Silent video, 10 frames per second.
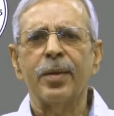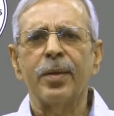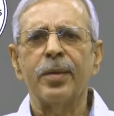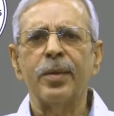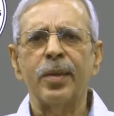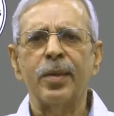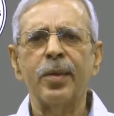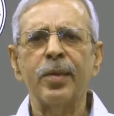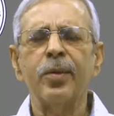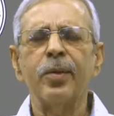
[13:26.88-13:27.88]
The
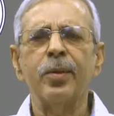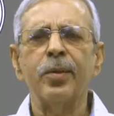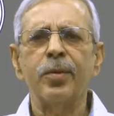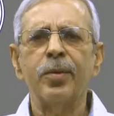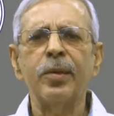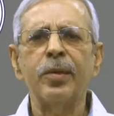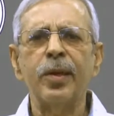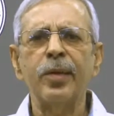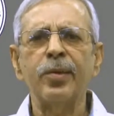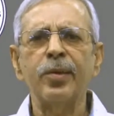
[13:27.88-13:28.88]
other
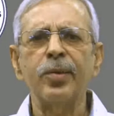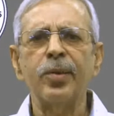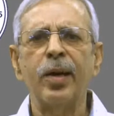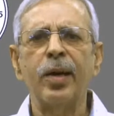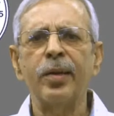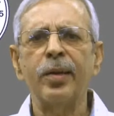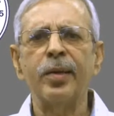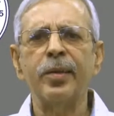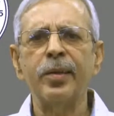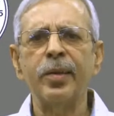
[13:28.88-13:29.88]
interactions are
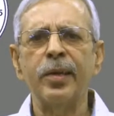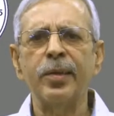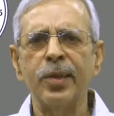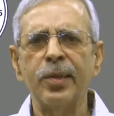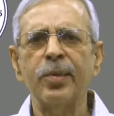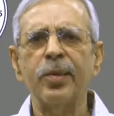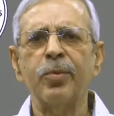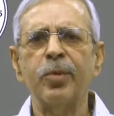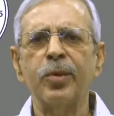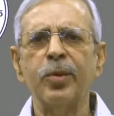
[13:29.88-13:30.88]
at the HH
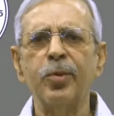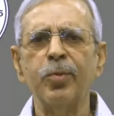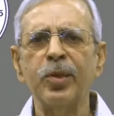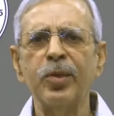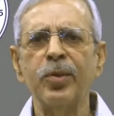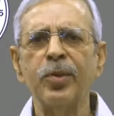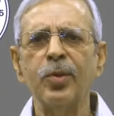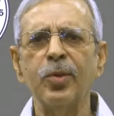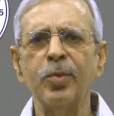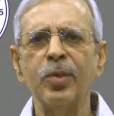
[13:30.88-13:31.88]
level, the
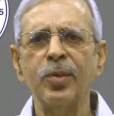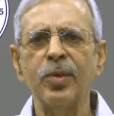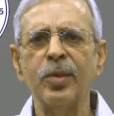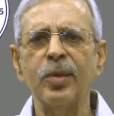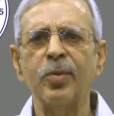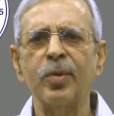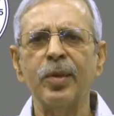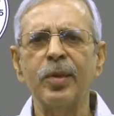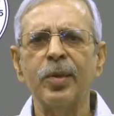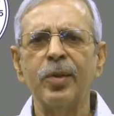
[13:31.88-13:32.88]
humanistic level,
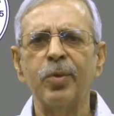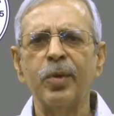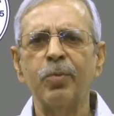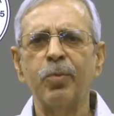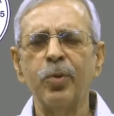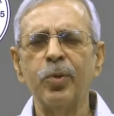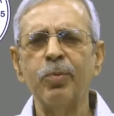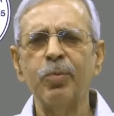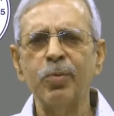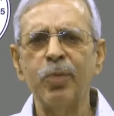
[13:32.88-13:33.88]
when both the
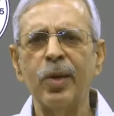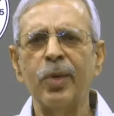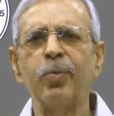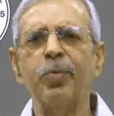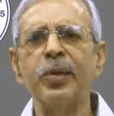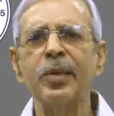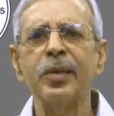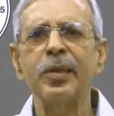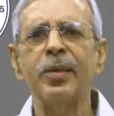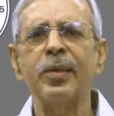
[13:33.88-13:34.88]
people are operating
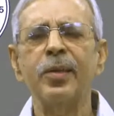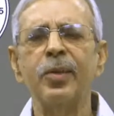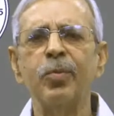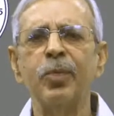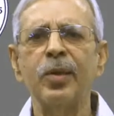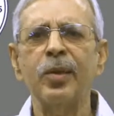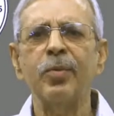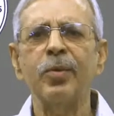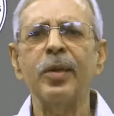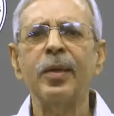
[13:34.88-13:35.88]
at the human
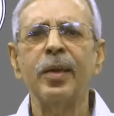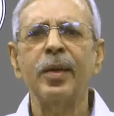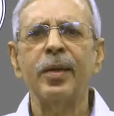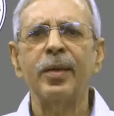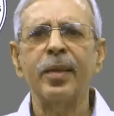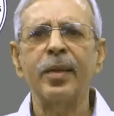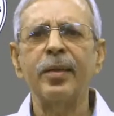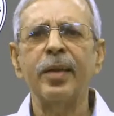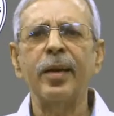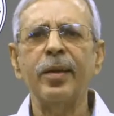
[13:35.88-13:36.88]
level, and then
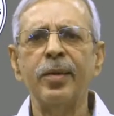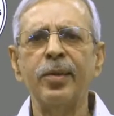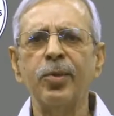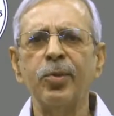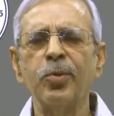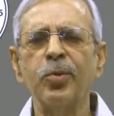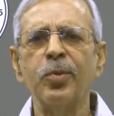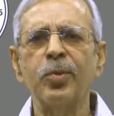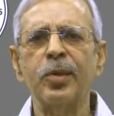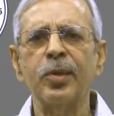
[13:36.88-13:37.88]
that leads
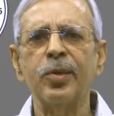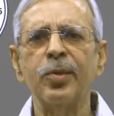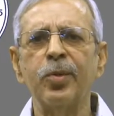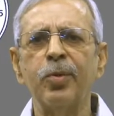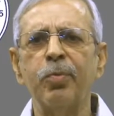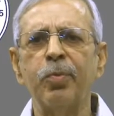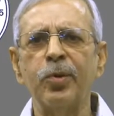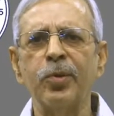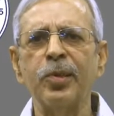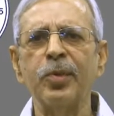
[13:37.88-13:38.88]
to creation of
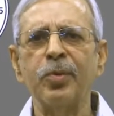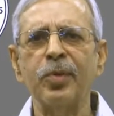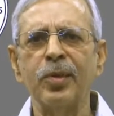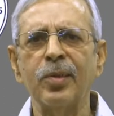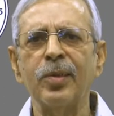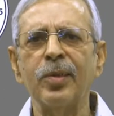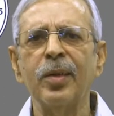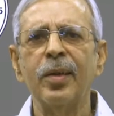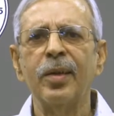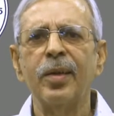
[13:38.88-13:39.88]
positive energy.
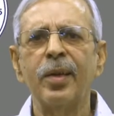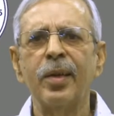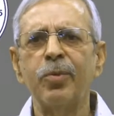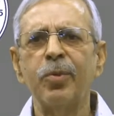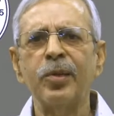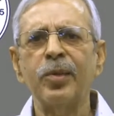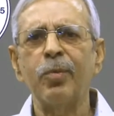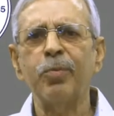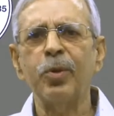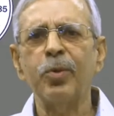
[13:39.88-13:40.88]
Like, for
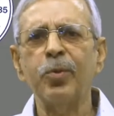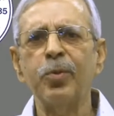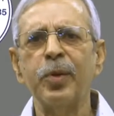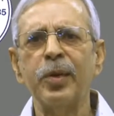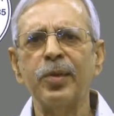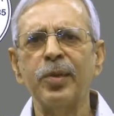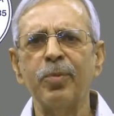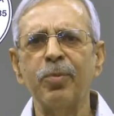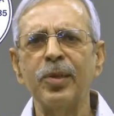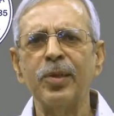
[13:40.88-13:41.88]
example, two friends are
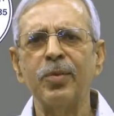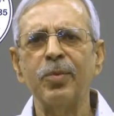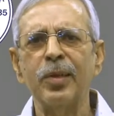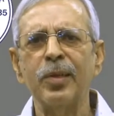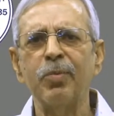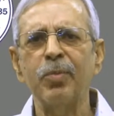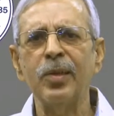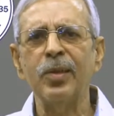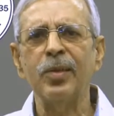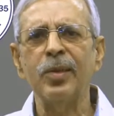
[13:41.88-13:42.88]
meeting. When they
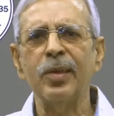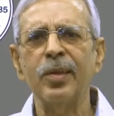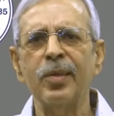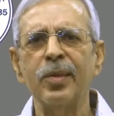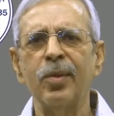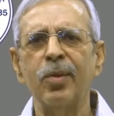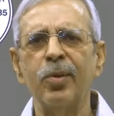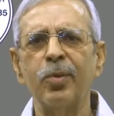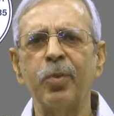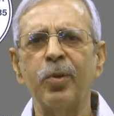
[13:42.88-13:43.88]
meet, they create a lot
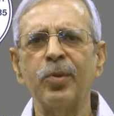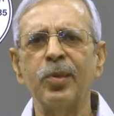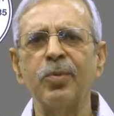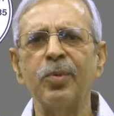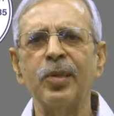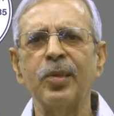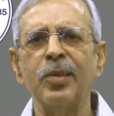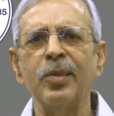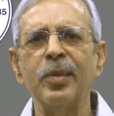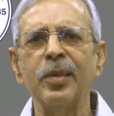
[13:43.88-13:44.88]
of positive
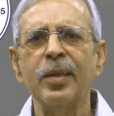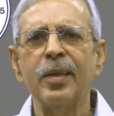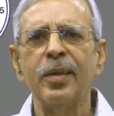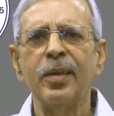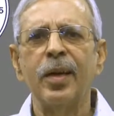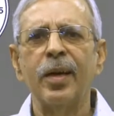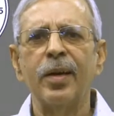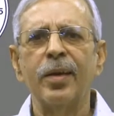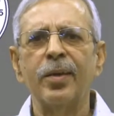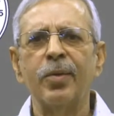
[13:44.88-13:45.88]
energy.
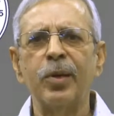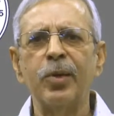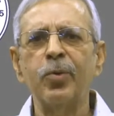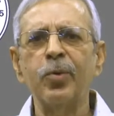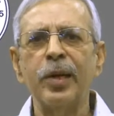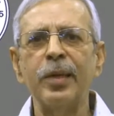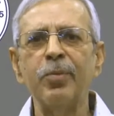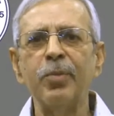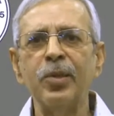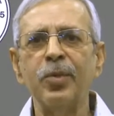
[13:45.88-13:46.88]
When two
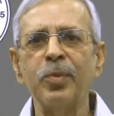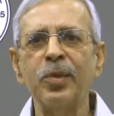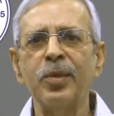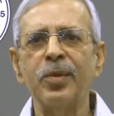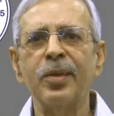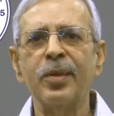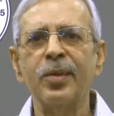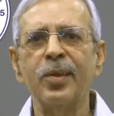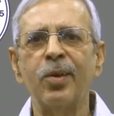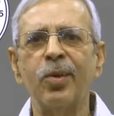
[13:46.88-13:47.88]
enemies meet, they
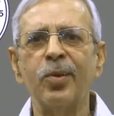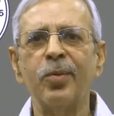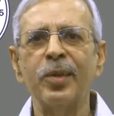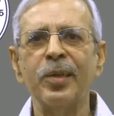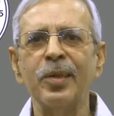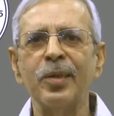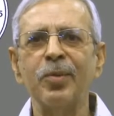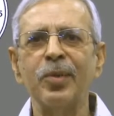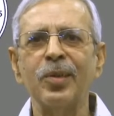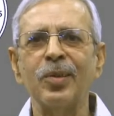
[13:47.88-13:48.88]
create a lot of negative
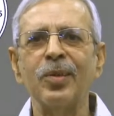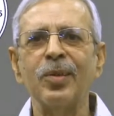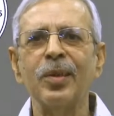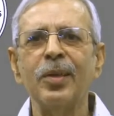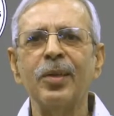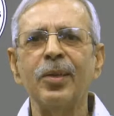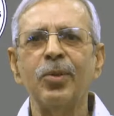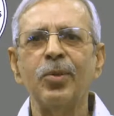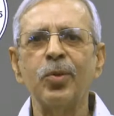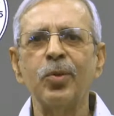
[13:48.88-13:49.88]
energy.
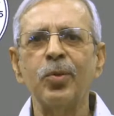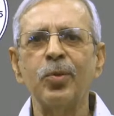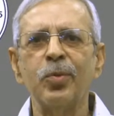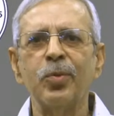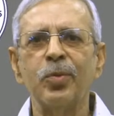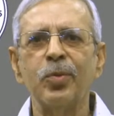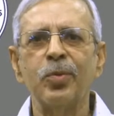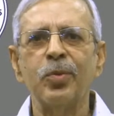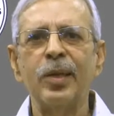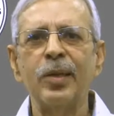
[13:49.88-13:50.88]
So,
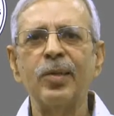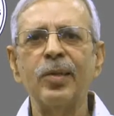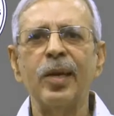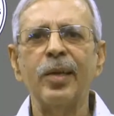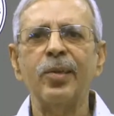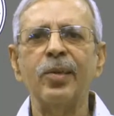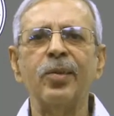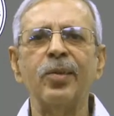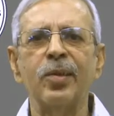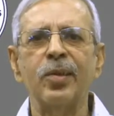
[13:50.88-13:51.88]
that is the HH
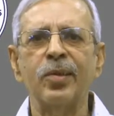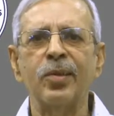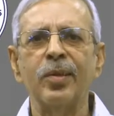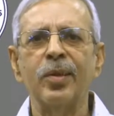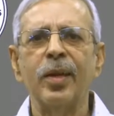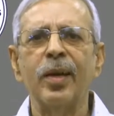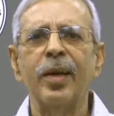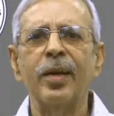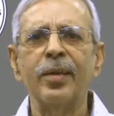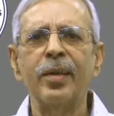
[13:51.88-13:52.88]
interaction.
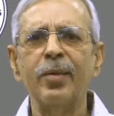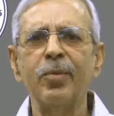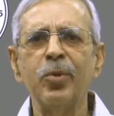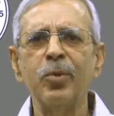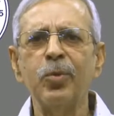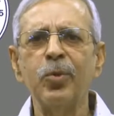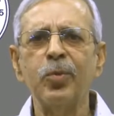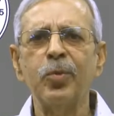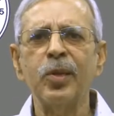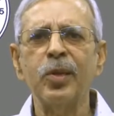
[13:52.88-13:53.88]
And then we move
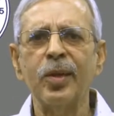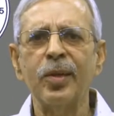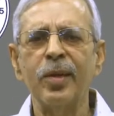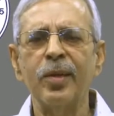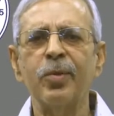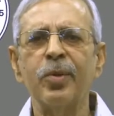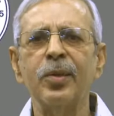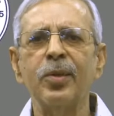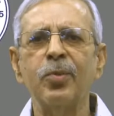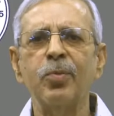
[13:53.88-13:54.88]
to the third level,
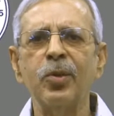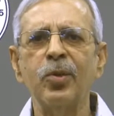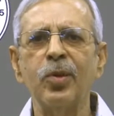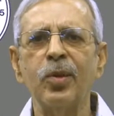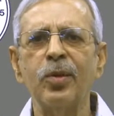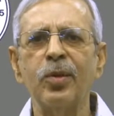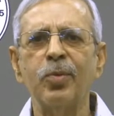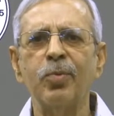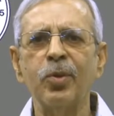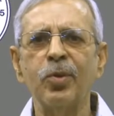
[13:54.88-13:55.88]
the
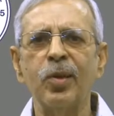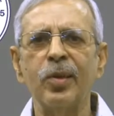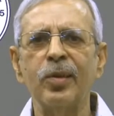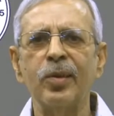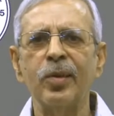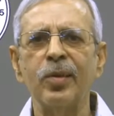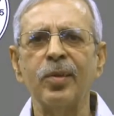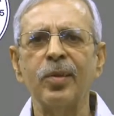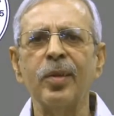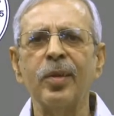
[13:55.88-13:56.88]
spiritual
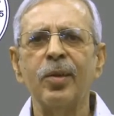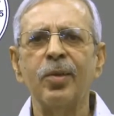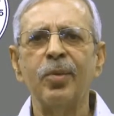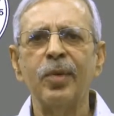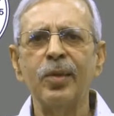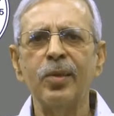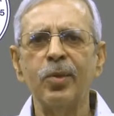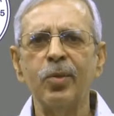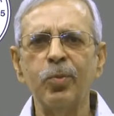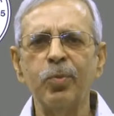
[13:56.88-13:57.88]
interaction. When the
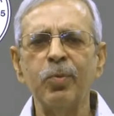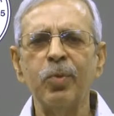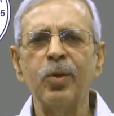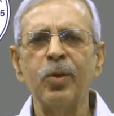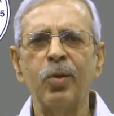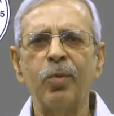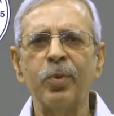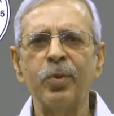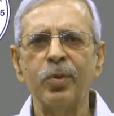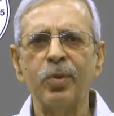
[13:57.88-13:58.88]
two
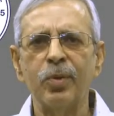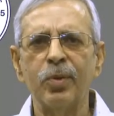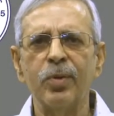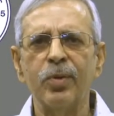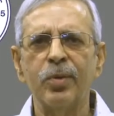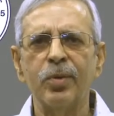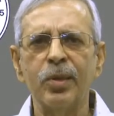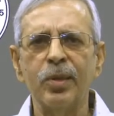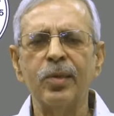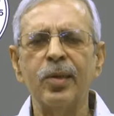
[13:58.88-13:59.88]
people
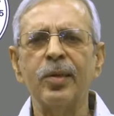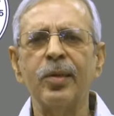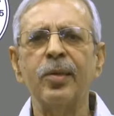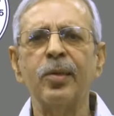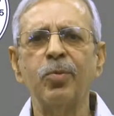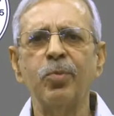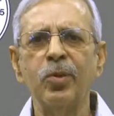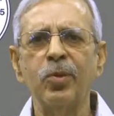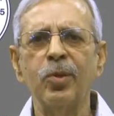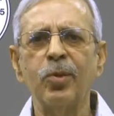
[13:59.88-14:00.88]
interact at the
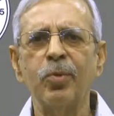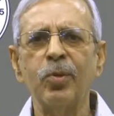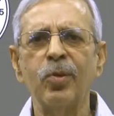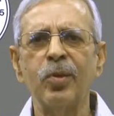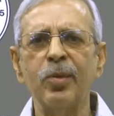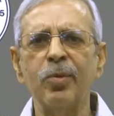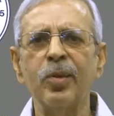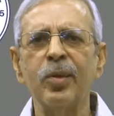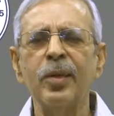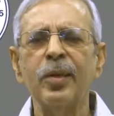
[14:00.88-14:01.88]
spiritual level,
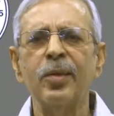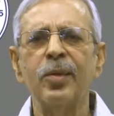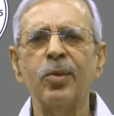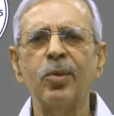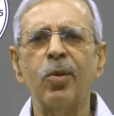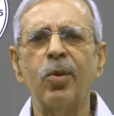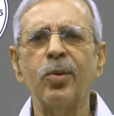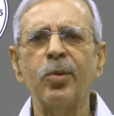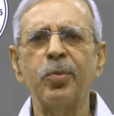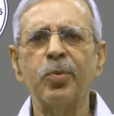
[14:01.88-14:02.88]
there is a lot
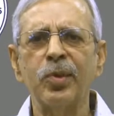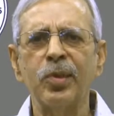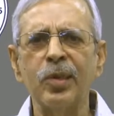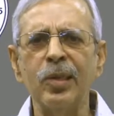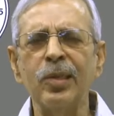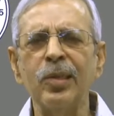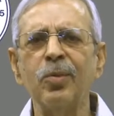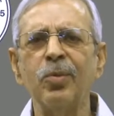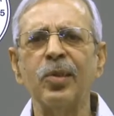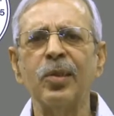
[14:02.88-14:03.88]
of synergy
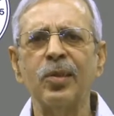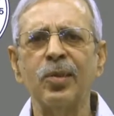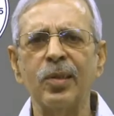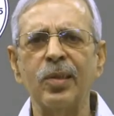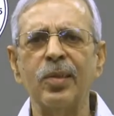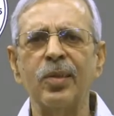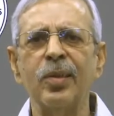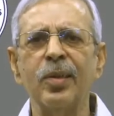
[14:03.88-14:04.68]
which gets created.